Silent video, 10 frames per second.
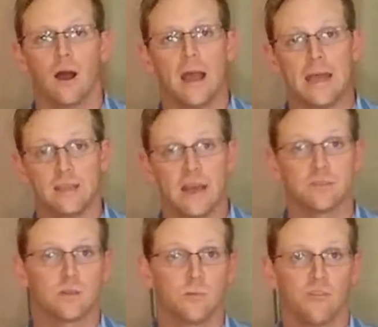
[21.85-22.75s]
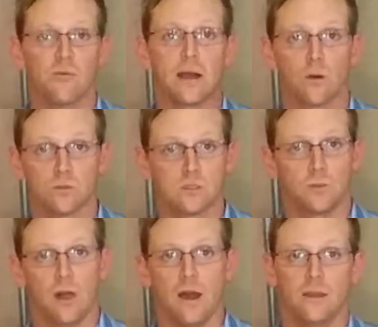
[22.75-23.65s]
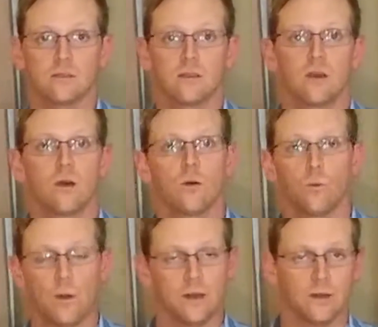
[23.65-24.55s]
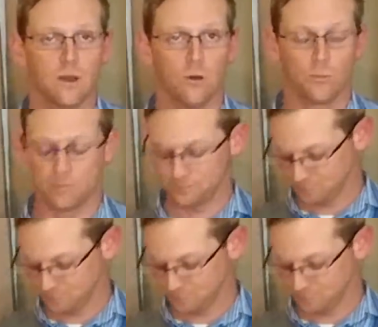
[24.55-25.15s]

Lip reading: I had to have some of my own supplies ready to go.